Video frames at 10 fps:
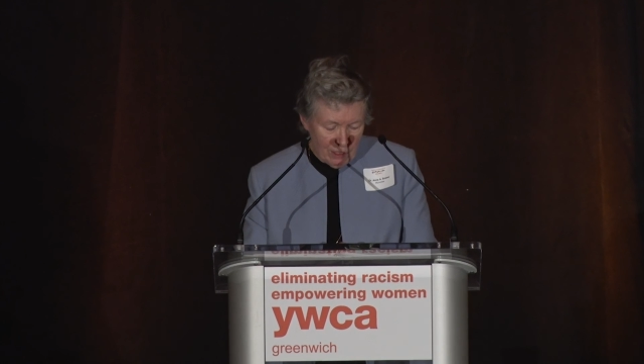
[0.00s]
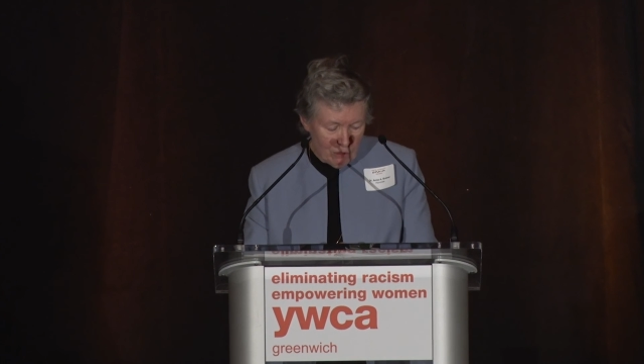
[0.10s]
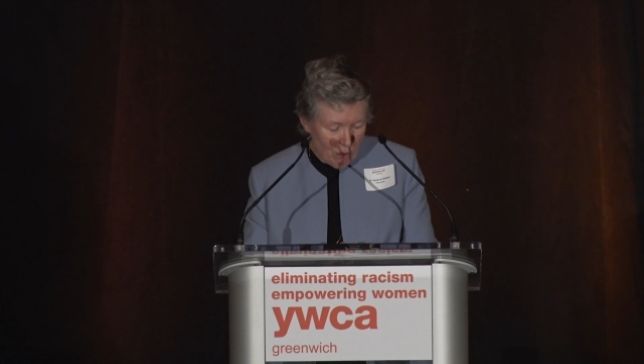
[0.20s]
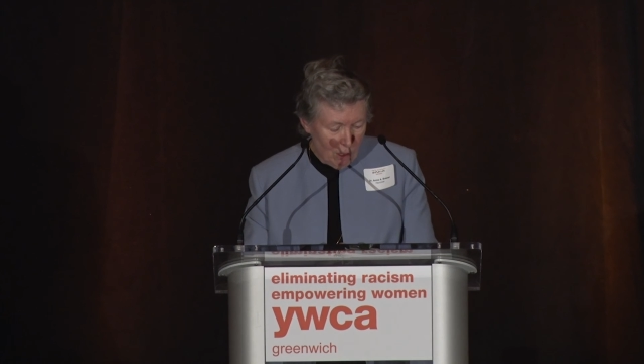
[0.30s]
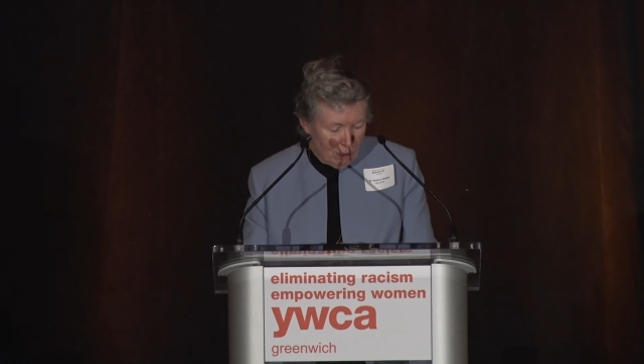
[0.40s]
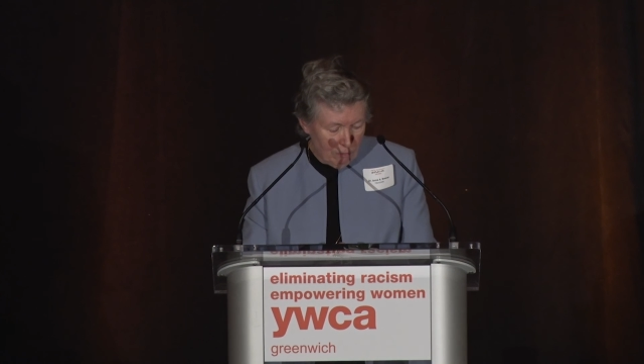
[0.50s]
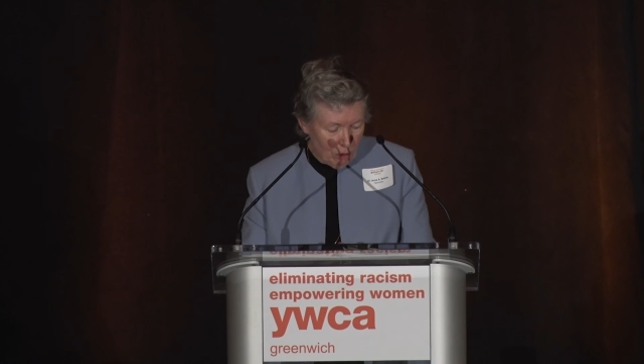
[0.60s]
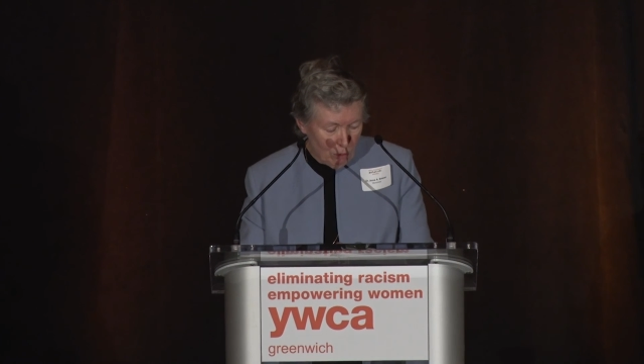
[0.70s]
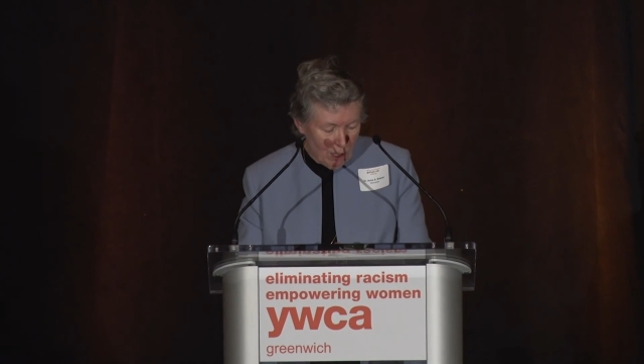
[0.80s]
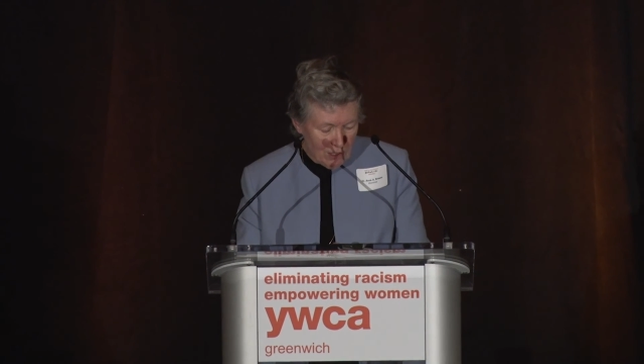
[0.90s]
and to all of
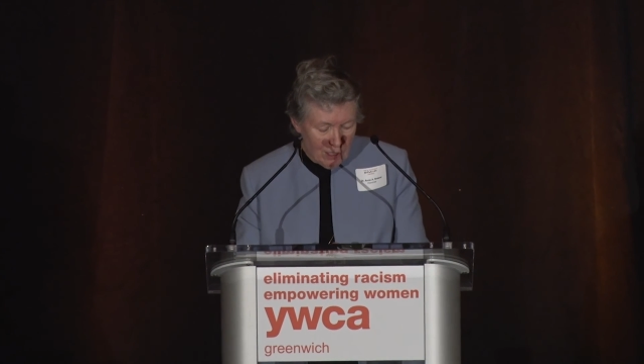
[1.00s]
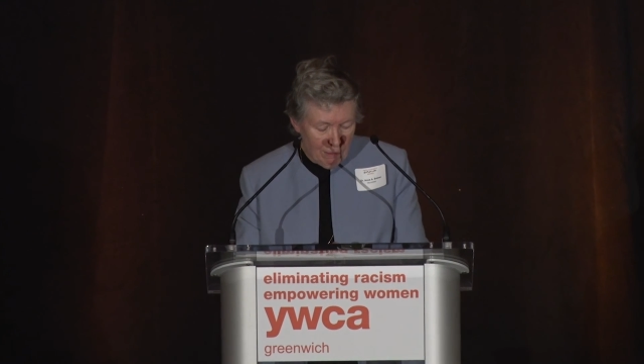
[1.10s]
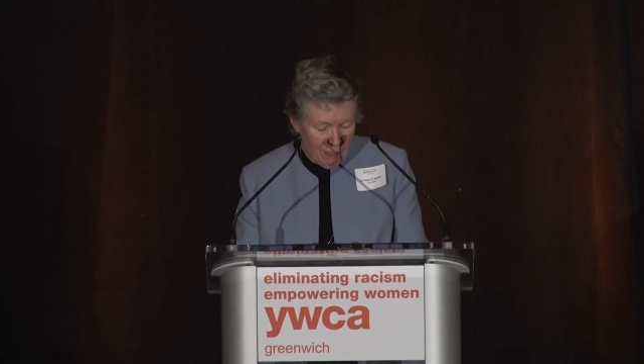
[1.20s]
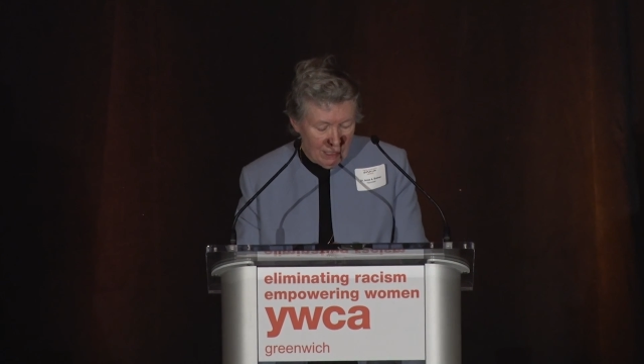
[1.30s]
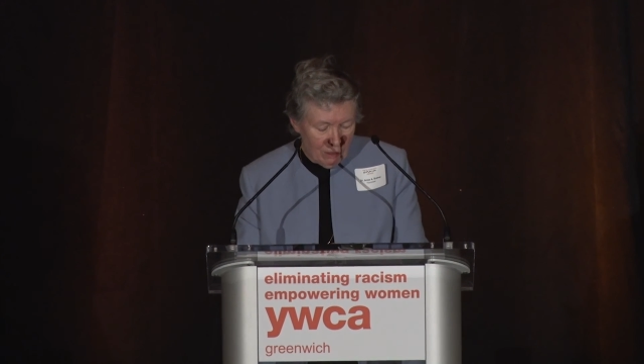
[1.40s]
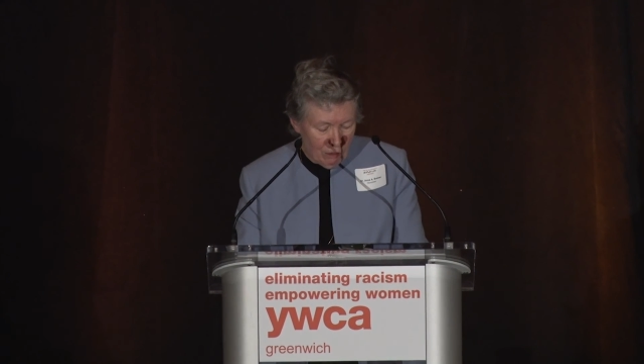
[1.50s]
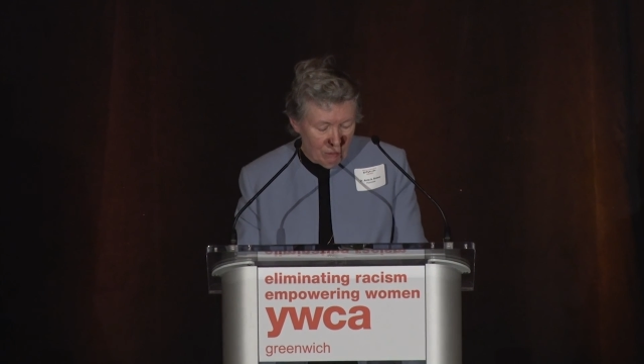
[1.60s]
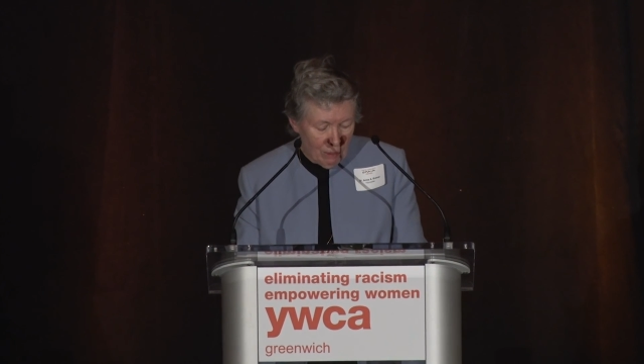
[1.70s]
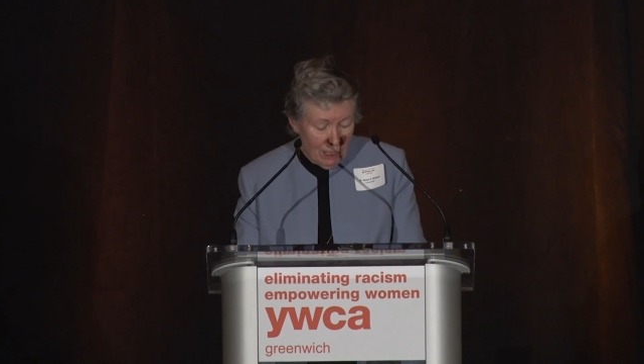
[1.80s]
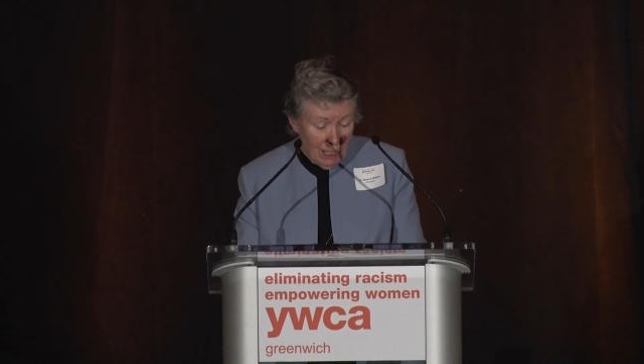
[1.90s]
you, I say thank
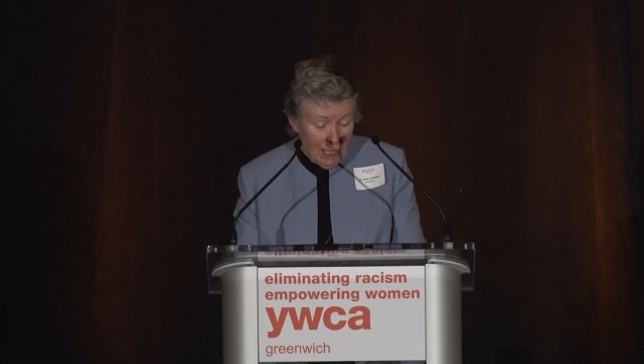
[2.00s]
you,